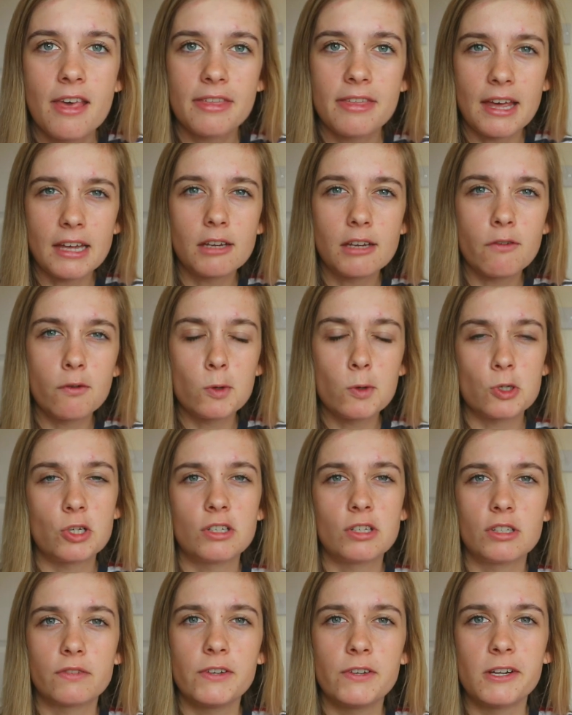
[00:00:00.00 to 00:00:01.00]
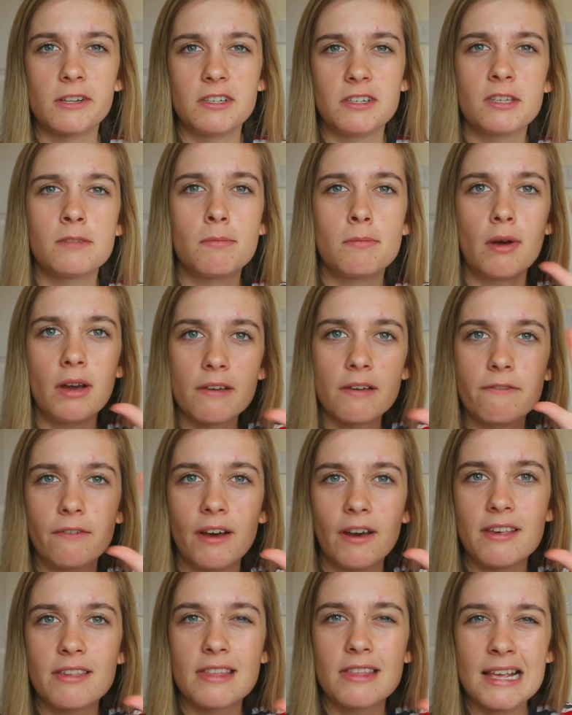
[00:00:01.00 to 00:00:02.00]
Thank you for watching this video. This is my
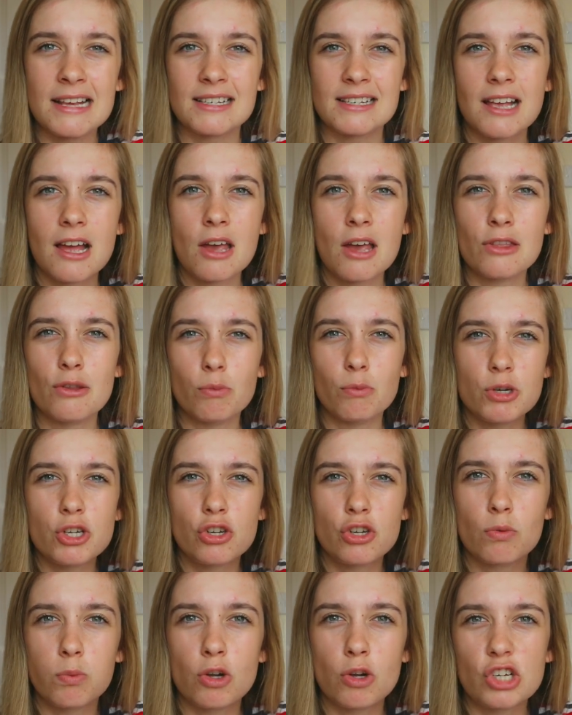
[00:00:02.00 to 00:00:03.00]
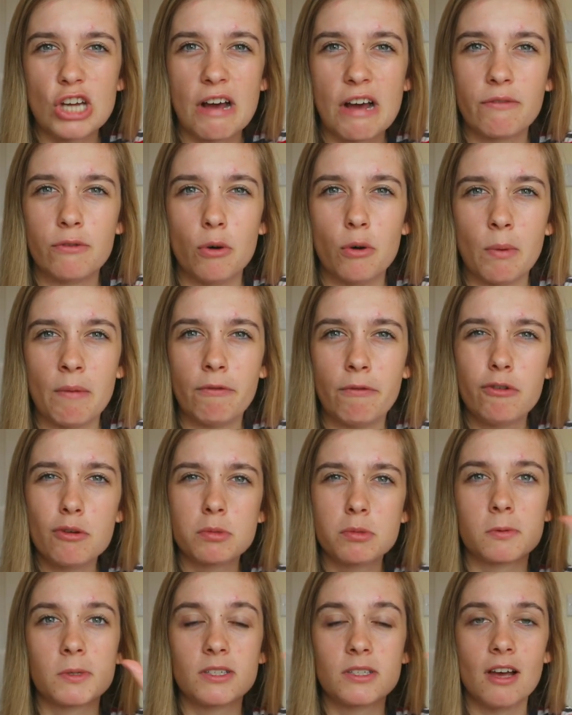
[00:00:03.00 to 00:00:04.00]
five things that we should watch out for when
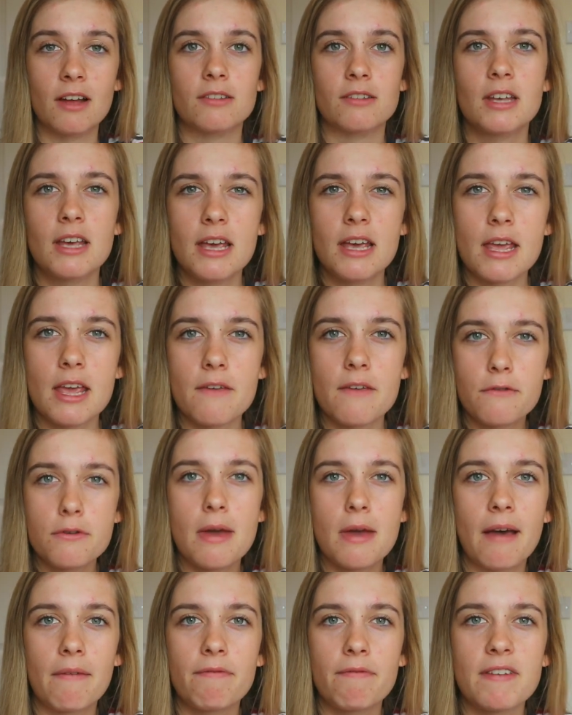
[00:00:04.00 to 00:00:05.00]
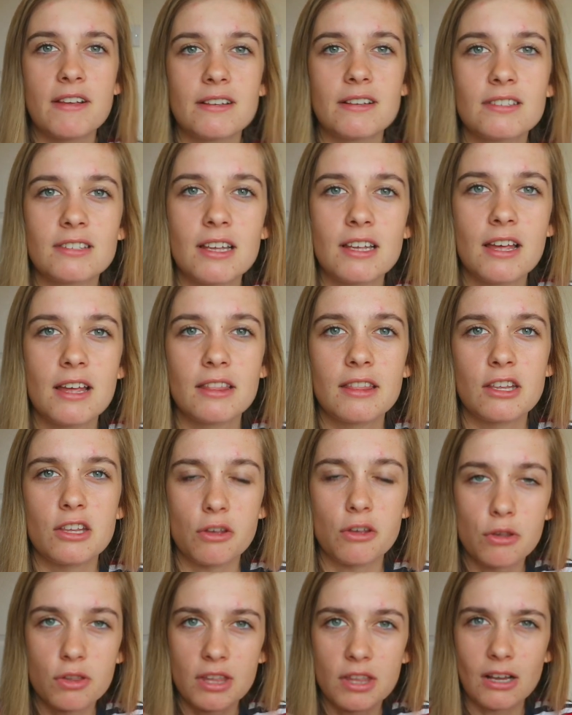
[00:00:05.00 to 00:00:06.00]
football returns. If you have things that
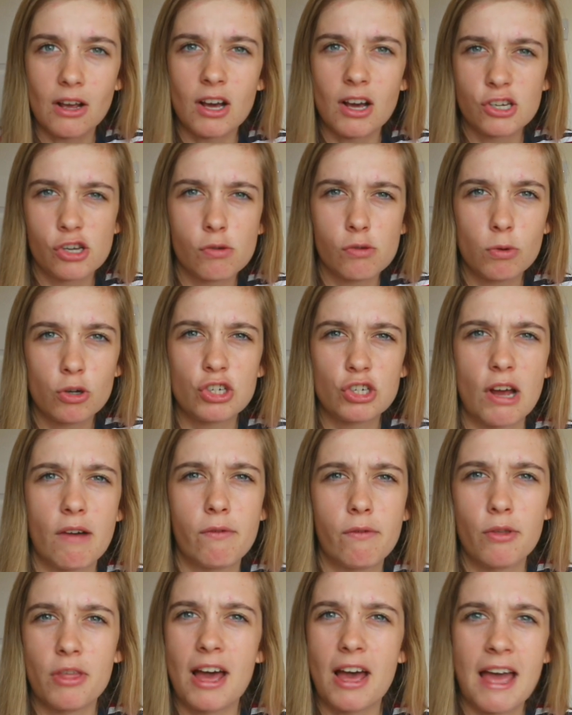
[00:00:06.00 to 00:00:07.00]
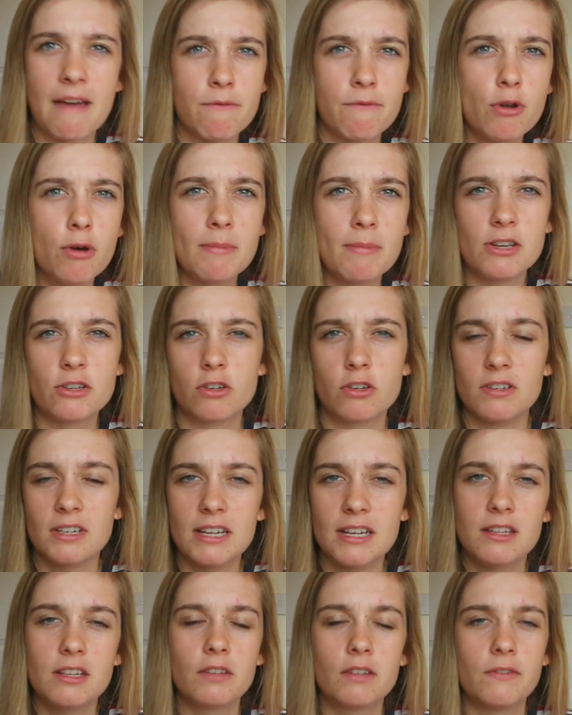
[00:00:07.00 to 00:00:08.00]
you think I should watch out for that I have not mentioned
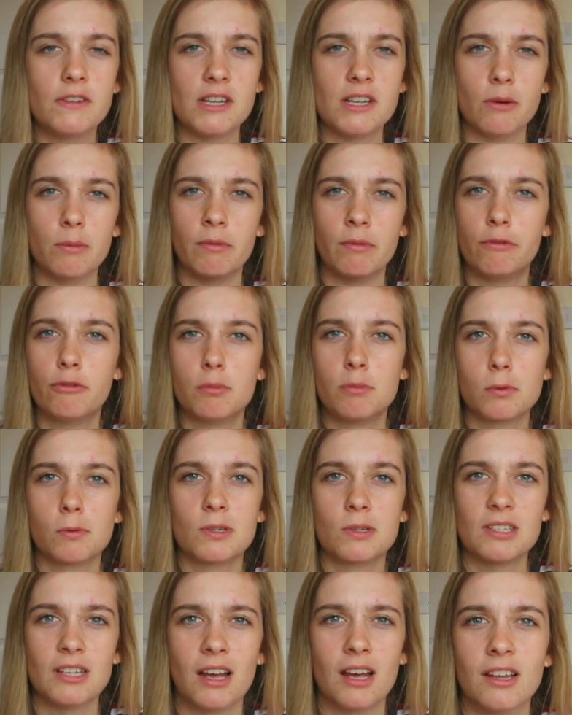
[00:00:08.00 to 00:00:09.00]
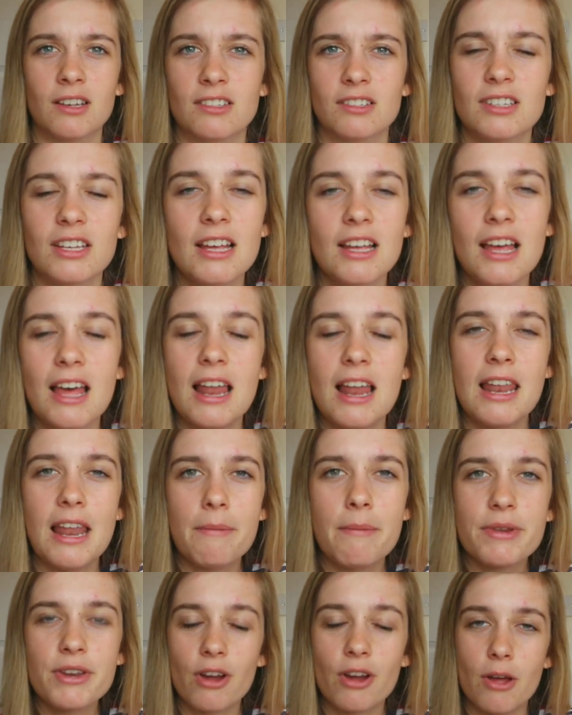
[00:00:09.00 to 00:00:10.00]
in this video when football returns,
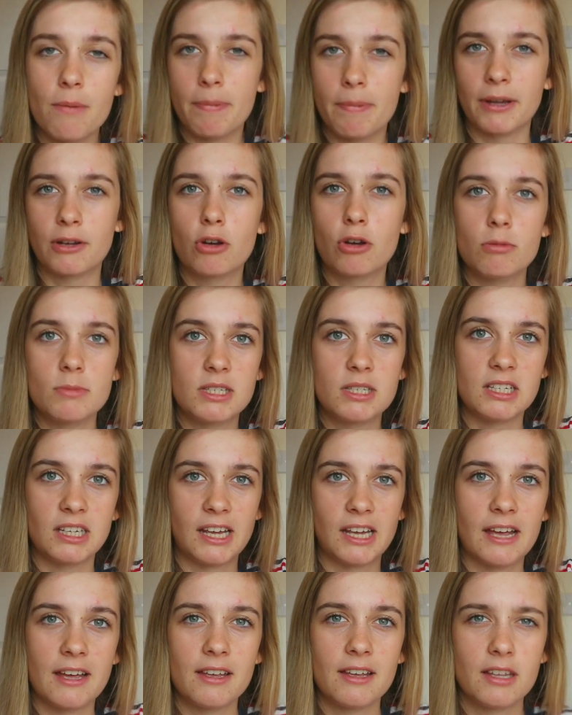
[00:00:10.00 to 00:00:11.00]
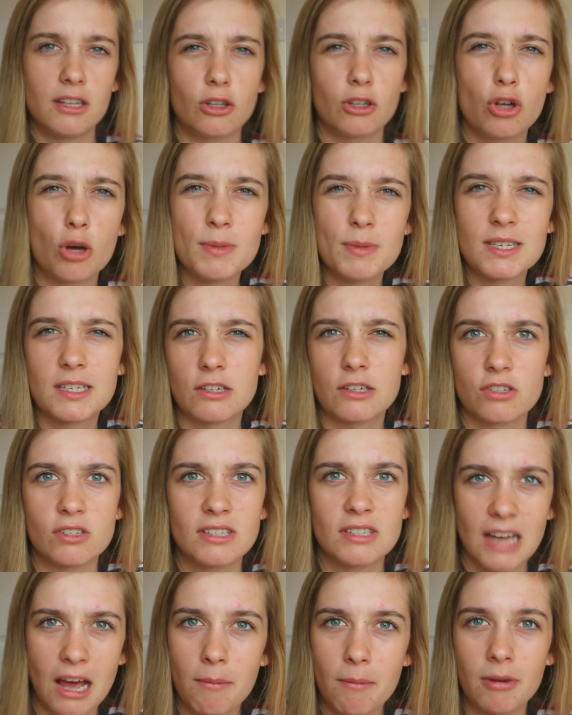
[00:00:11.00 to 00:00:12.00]
let me know by commenting it in the comment section
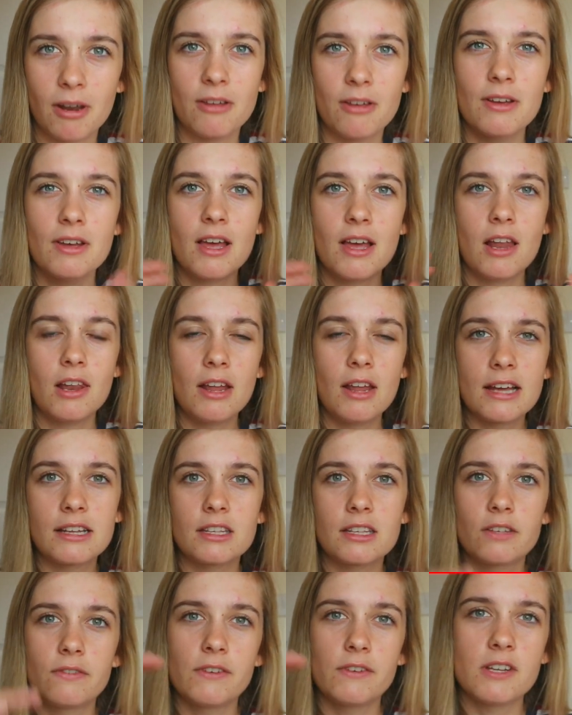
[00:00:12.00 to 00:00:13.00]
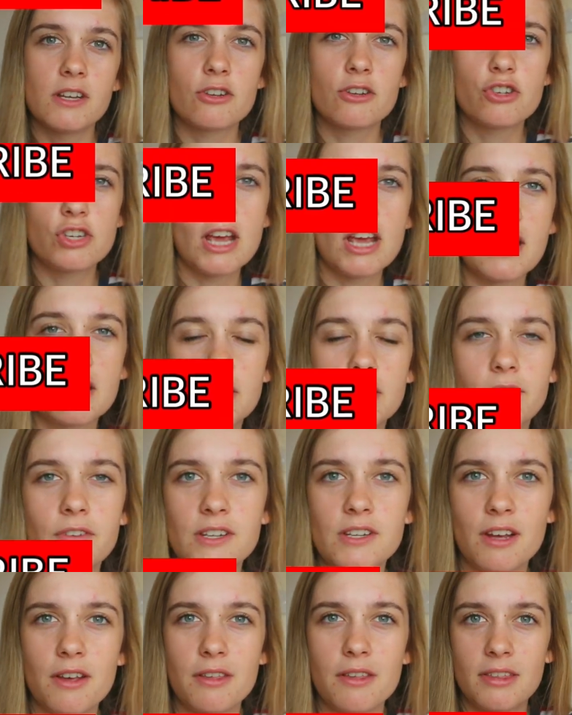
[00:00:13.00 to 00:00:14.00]
down below. Like this video, share this
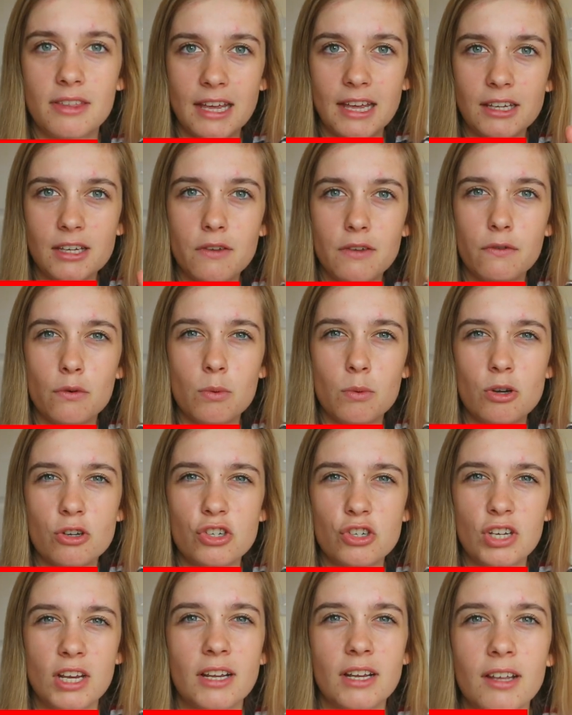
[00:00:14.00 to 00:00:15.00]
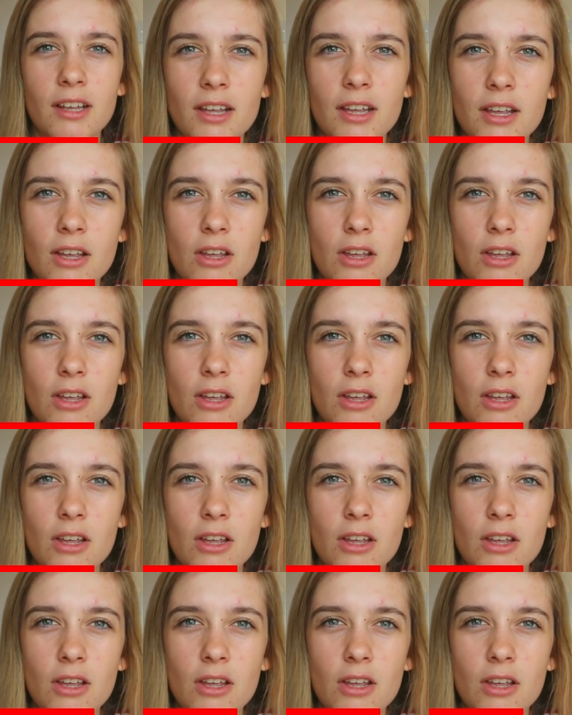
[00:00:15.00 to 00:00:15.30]
video. Thank you for watching.